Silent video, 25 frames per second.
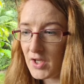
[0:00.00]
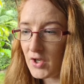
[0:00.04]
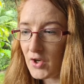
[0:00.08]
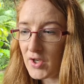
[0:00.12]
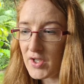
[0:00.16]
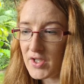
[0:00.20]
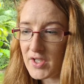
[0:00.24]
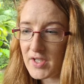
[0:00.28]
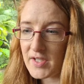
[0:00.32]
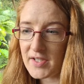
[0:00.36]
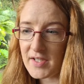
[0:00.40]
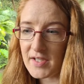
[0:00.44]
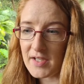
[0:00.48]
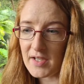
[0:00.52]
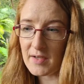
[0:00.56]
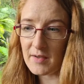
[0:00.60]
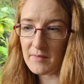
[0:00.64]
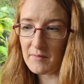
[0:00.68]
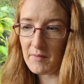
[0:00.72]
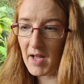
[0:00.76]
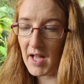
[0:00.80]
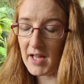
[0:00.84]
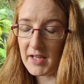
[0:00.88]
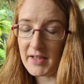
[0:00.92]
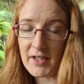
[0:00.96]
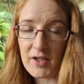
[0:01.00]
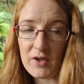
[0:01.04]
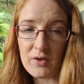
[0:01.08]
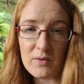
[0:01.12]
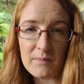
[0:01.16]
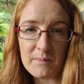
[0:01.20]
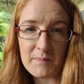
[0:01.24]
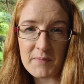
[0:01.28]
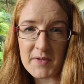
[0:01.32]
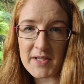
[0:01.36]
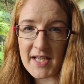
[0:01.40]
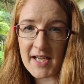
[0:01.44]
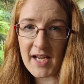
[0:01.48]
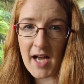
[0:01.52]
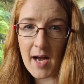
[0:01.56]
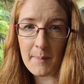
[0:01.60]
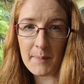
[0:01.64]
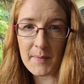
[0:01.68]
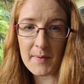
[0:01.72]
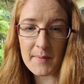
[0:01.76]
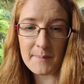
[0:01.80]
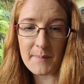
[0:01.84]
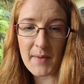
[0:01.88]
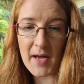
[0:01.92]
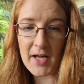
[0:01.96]
just a little, dig up
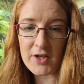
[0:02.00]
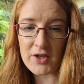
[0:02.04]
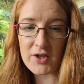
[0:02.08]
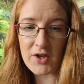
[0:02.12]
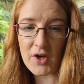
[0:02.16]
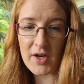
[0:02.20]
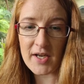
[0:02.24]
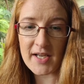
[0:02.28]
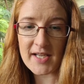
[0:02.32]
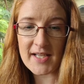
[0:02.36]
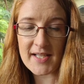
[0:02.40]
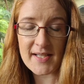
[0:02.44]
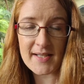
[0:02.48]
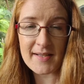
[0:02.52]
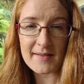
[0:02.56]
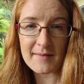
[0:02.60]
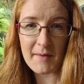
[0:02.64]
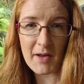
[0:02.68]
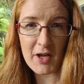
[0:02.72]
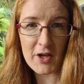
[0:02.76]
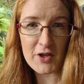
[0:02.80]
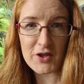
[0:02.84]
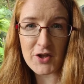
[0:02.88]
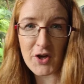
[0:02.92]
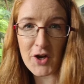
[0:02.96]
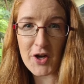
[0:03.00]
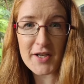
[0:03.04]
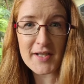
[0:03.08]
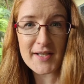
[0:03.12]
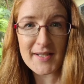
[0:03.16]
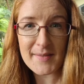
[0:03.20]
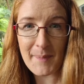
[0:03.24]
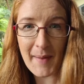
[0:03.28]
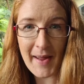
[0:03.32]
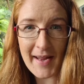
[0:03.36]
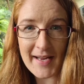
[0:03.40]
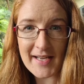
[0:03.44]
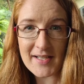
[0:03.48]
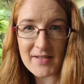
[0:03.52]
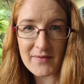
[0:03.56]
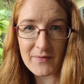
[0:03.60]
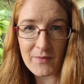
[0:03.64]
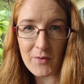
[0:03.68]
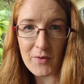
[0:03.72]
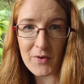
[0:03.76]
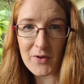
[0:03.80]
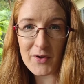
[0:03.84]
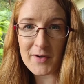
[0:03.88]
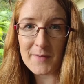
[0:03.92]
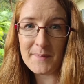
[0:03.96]
a dirt space
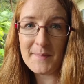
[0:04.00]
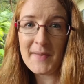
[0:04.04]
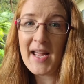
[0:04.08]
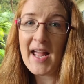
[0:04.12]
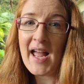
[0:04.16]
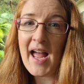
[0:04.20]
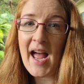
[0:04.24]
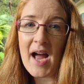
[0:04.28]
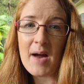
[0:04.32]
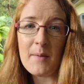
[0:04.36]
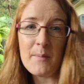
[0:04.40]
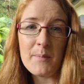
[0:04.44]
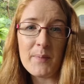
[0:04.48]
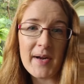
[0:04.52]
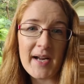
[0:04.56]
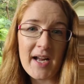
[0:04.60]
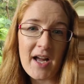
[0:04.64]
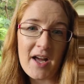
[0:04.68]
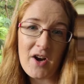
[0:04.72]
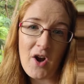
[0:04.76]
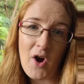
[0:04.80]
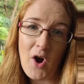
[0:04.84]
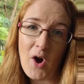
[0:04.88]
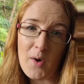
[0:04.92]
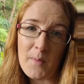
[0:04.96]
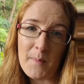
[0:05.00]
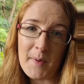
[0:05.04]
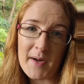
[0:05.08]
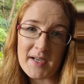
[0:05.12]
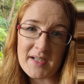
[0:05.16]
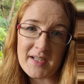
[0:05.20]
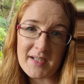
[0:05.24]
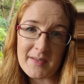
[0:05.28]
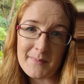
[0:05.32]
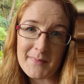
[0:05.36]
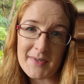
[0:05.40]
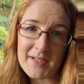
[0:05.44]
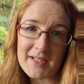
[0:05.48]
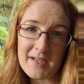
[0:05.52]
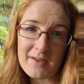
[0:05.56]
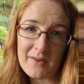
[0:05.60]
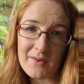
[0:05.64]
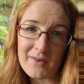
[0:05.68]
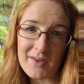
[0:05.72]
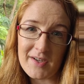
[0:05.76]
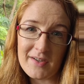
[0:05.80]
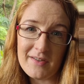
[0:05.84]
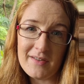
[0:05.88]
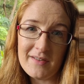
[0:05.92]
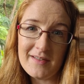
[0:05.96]
for them and bring out a whole bunch of
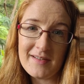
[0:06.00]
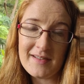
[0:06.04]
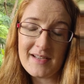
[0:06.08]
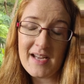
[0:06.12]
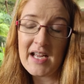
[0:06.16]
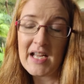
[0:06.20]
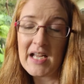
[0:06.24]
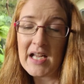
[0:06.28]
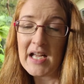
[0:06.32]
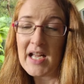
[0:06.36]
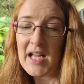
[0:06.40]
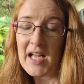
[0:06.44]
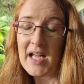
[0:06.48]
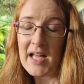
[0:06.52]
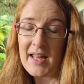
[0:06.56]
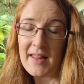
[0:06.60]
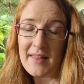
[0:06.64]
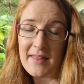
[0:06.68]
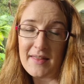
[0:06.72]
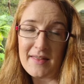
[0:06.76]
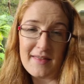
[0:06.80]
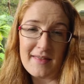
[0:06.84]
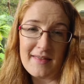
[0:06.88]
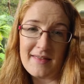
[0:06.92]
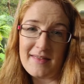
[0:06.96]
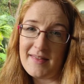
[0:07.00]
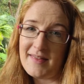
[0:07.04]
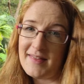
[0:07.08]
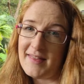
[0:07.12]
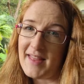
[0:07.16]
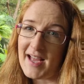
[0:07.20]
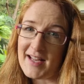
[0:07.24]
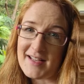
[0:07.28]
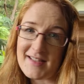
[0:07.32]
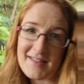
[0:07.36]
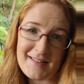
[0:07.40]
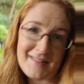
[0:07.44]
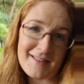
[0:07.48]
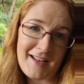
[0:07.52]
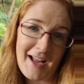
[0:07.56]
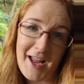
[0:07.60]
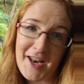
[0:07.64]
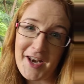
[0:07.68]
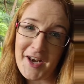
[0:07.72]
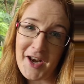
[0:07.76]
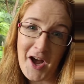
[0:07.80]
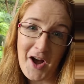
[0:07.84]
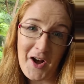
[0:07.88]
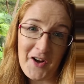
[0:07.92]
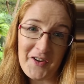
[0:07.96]
materials. That's
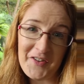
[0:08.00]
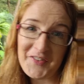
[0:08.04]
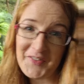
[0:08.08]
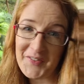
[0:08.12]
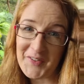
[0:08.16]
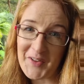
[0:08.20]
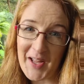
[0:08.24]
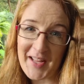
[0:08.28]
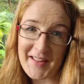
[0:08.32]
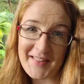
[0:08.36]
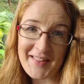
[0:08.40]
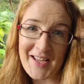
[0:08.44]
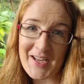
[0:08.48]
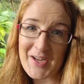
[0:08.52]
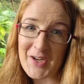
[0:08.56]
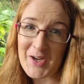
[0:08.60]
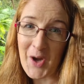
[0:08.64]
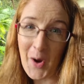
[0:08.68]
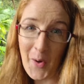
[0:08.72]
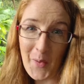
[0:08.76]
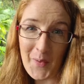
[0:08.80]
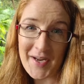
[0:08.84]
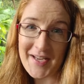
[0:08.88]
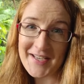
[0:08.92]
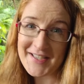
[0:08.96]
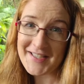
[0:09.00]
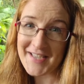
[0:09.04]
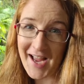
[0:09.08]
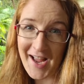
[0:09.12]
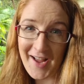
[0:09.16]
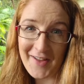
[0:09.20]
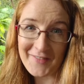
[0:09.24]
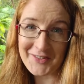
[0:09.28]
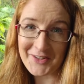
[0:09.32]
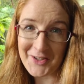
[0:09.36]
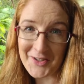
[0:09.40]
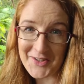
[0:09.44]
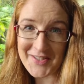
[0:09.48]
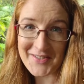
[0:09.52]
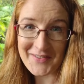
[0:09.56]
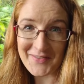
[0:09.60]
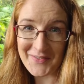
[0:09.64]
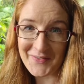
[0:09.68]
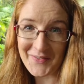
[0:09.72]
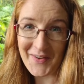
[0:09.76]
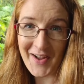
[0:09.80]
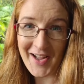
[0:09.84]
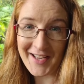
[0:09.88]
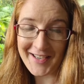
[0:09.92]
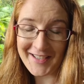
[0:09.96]
enough. Like, they're going to have lots of
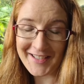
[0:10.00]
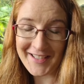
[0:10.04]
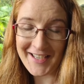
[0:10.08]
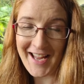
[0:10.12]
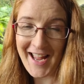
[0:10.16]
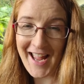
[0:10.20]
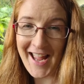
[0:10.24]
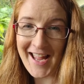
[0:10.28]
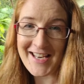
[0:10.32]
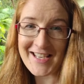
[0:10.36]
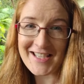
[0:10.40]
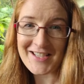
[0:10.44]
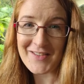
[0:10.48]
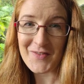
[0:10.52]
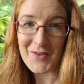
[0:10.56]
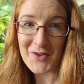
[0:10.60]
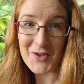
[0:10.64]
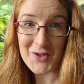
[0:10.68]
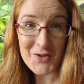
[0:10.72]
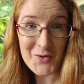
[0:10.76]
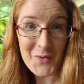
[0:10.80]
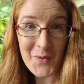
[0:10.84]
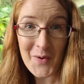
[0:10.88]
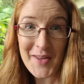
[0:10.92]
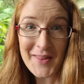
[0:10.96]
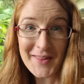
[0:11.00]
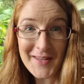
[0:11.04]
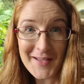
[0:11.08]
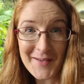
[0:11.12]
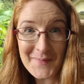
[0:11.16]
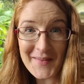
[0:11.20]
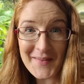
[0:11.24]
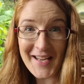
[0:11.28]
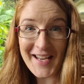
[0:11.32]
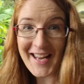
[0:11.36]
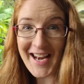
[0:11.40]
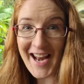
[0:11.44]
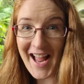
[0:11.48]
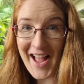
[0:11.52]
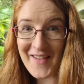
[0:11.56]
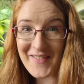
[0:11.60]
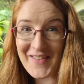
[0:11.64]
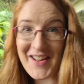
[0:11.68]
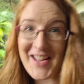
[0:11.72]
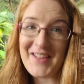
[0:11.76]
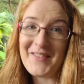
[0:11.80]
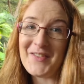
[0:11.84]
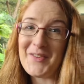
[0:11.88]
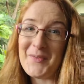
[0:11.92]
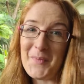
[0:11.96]
fun, and if you join them, they're going to have
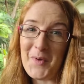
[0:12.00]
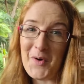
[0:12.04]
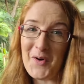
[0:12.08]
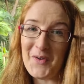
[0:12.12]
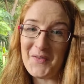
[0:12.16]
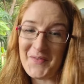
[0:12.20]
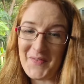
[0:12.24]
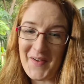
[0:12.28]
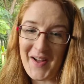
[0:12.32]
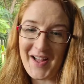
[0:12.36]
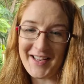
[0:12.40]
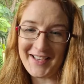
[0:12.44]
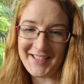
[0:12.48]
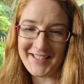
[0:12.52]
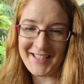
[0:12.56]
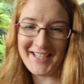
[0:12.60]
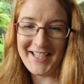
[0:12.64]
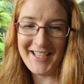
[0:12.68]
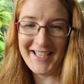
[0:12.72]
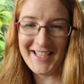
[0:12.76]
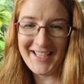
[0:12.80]
even more fun